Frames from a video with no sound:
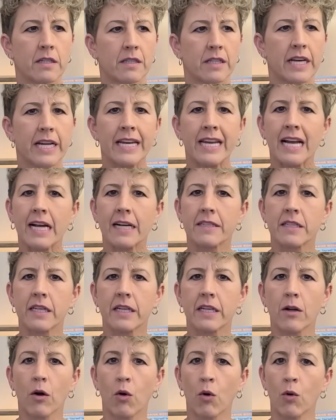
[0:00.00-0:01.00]

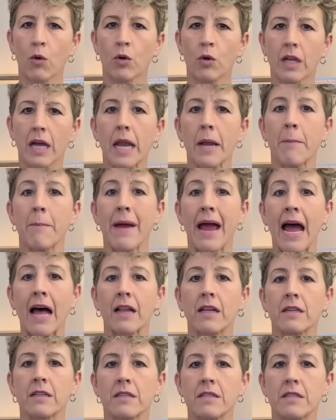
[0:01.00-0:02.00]
connected, whole, and
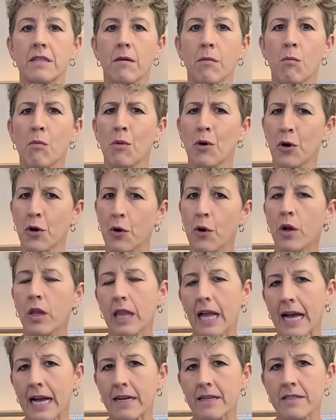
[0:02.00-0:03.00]
balanced, more or
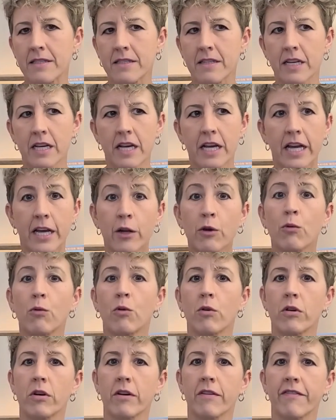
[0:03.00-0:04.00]
less, in
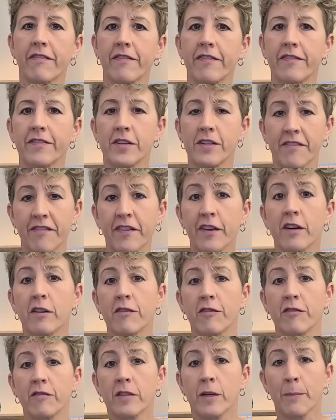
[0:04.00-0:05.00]
order to feel
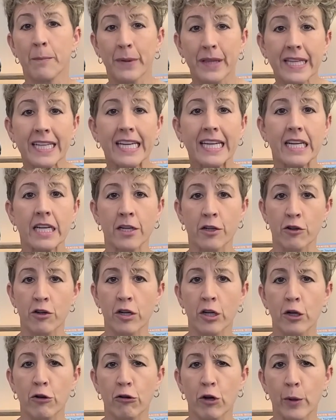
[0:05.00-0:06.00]
complete and
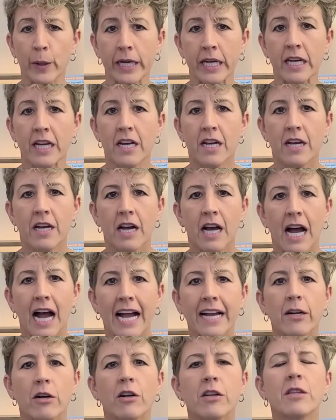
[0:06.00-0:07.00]
congruent.
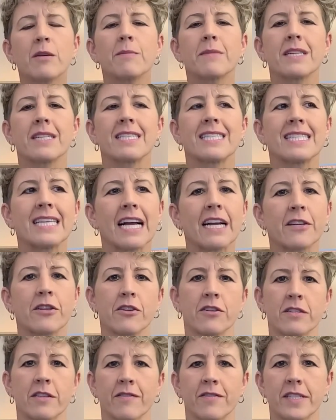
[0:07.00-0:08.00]
I call them the
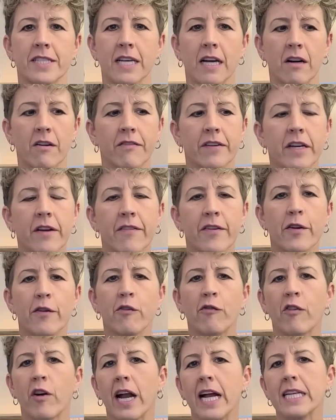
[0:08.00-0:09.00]
sectors of self, and if
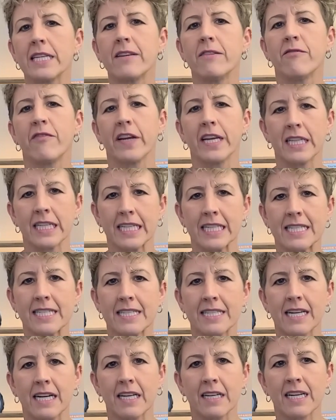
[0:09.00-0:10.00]
you've read Feeling
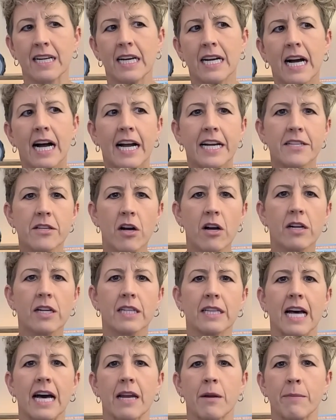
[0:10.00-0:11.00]
Stuck, I talk a
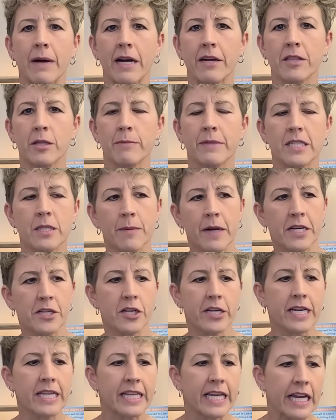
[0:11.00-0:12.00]
lot about them,
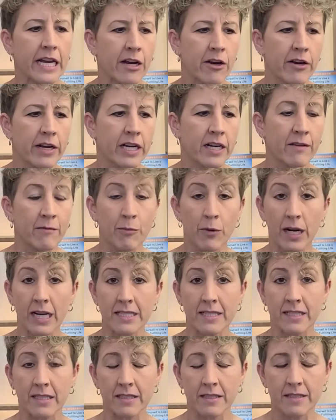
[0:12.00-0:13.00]
especially in the area of
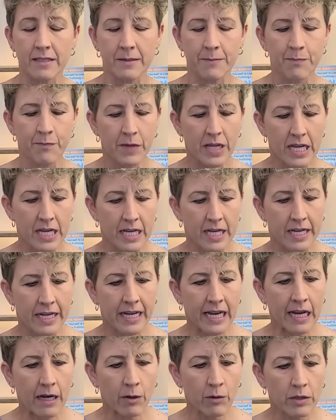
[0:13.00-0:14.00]
presence.
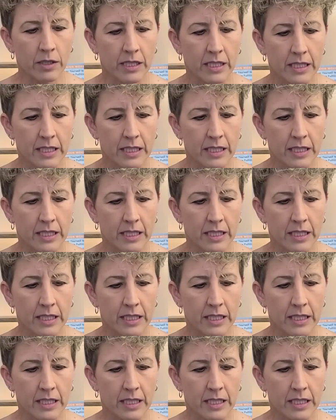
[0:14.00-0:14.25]
Now,